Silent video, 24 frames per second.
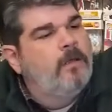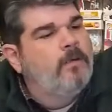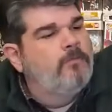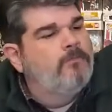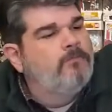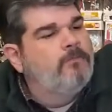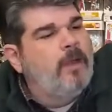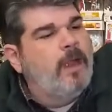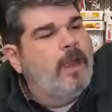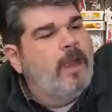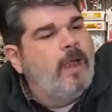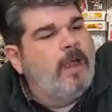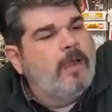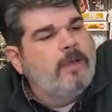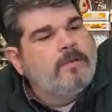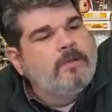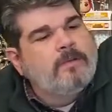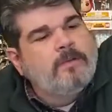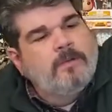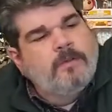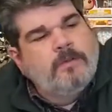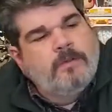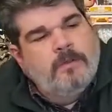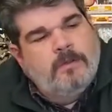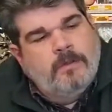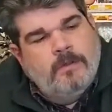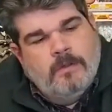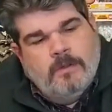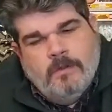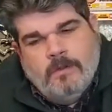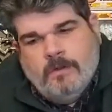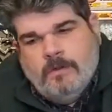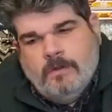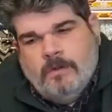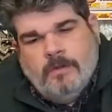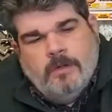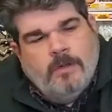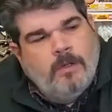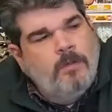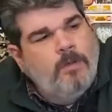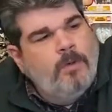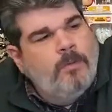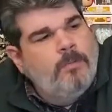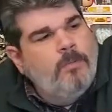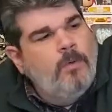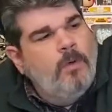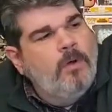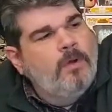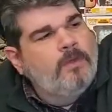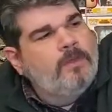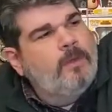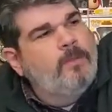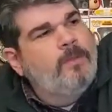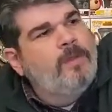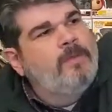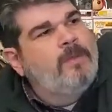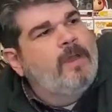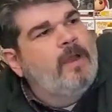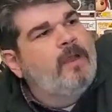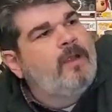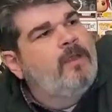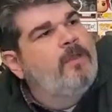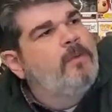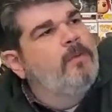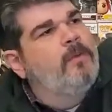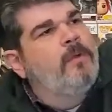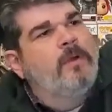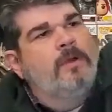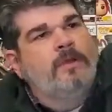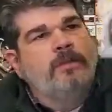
Right, one more and then we've got our other one.